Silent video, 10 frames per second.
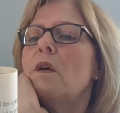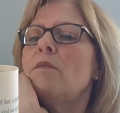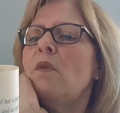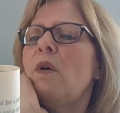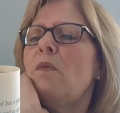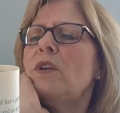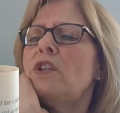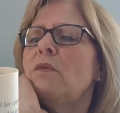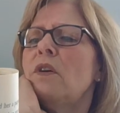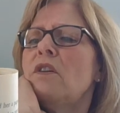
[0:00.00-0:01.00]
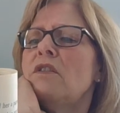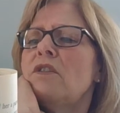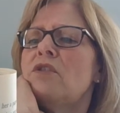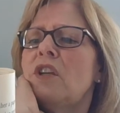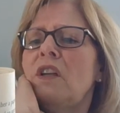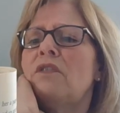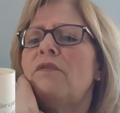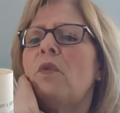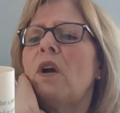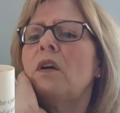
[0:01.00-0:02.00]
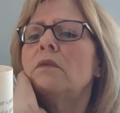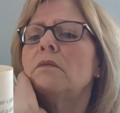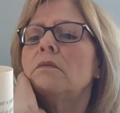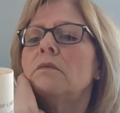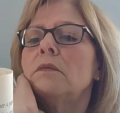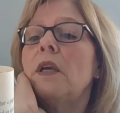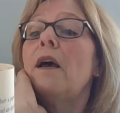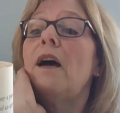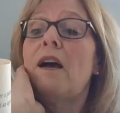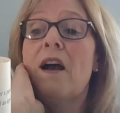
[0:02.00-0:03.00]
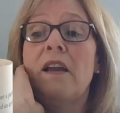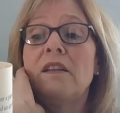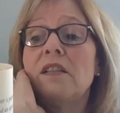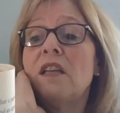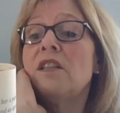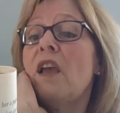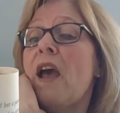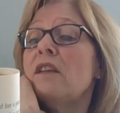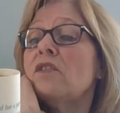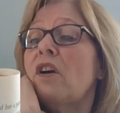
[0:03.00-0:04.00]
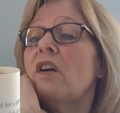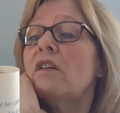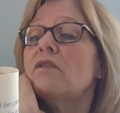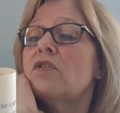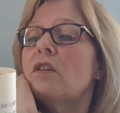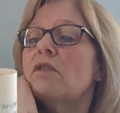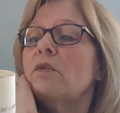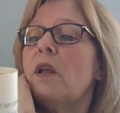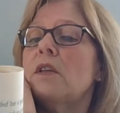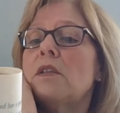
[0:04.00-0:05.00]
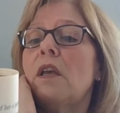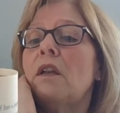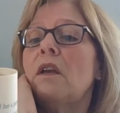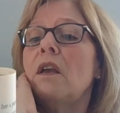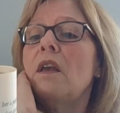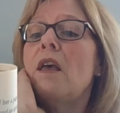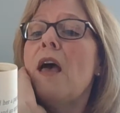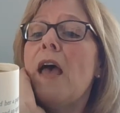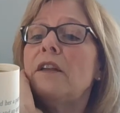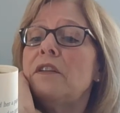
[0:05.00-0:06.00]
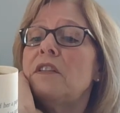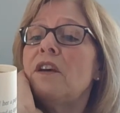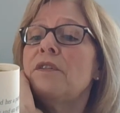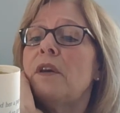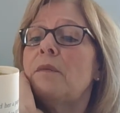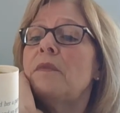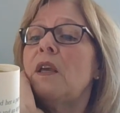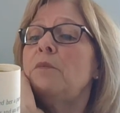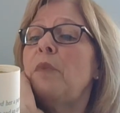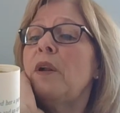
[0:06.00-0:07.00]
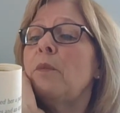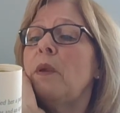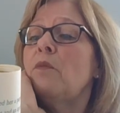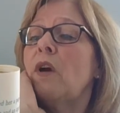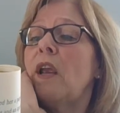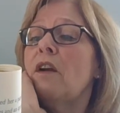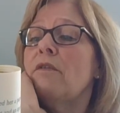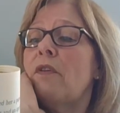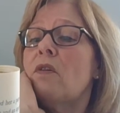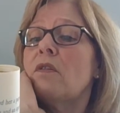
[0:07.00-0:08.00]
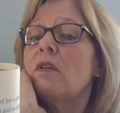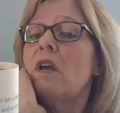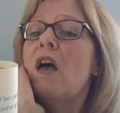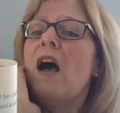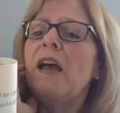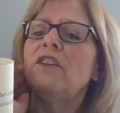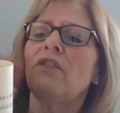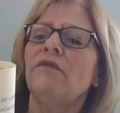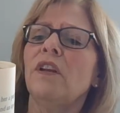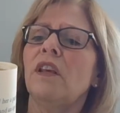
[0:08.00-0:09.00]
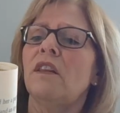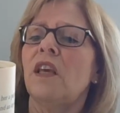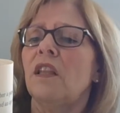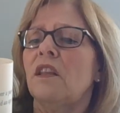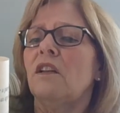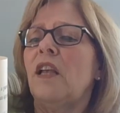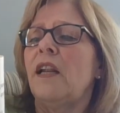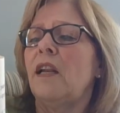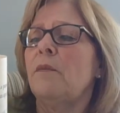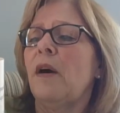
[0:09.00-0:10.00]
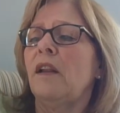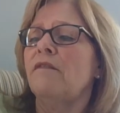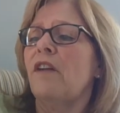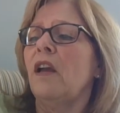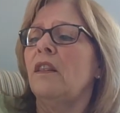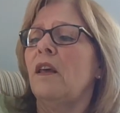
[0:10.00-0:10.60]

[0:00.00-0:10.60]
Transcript: "But what would she want all those sheets for?" "I intend to ask her," Charles Wallace said, "and to tell them they'd better be more careful. I don't really think they'll let anybody find